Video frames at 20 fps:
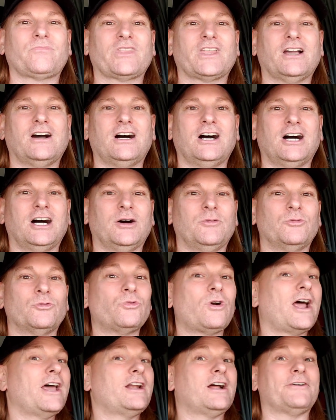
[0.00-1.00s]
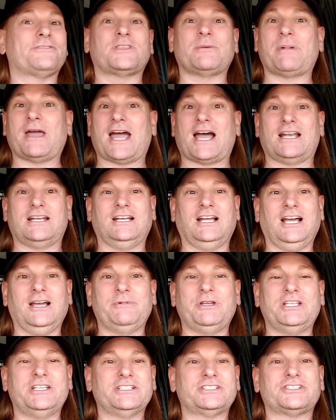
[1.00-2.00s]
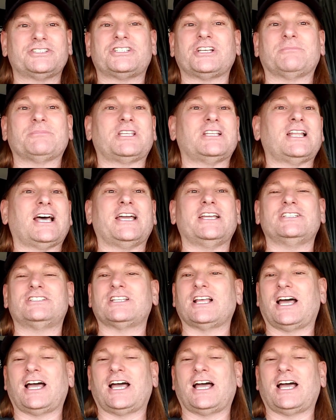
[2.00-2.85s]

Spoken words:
Right off the bat. I mean, this is something I